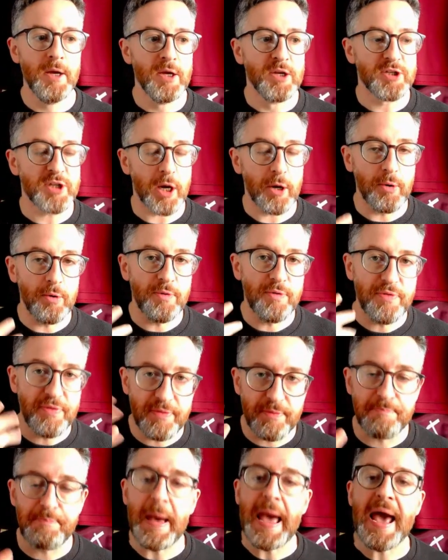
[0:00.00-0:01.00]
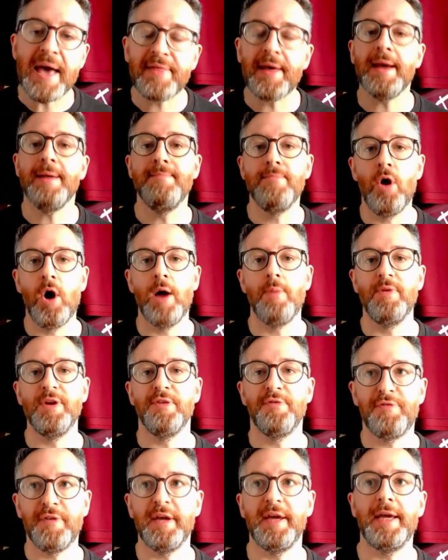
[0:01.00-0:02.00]
So bear that in mind when you're
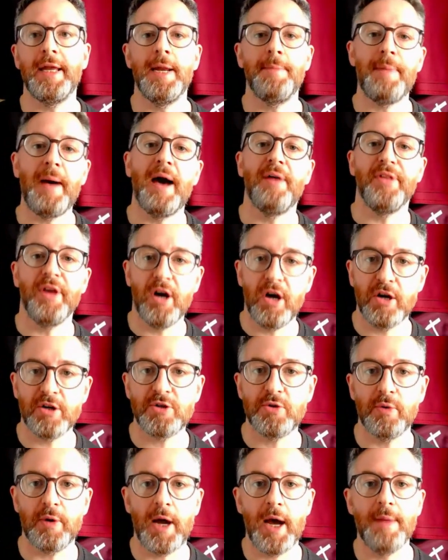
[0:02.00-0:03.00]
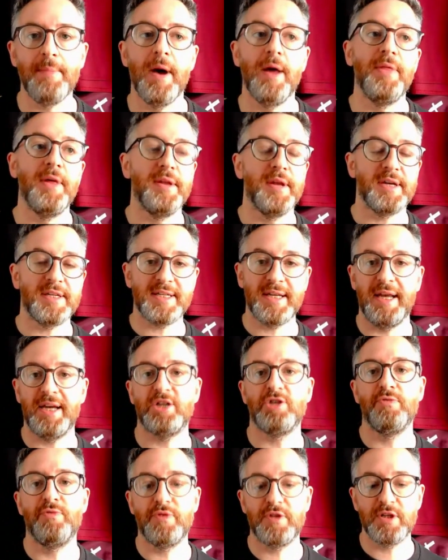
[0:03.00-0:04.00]
thinking about the Arsenal game and then their
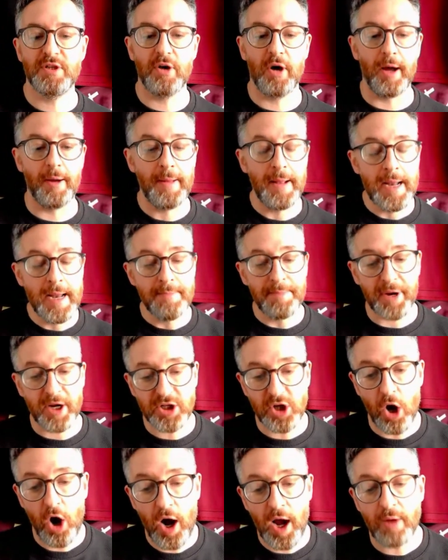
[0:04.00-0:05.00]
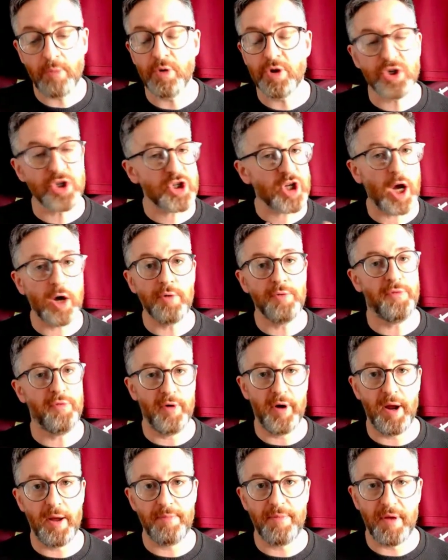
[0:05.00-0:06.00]
selection for tonight, because I would just go for
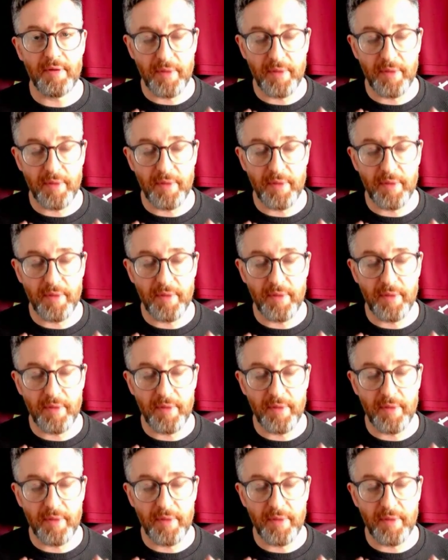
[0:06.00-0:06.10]
it.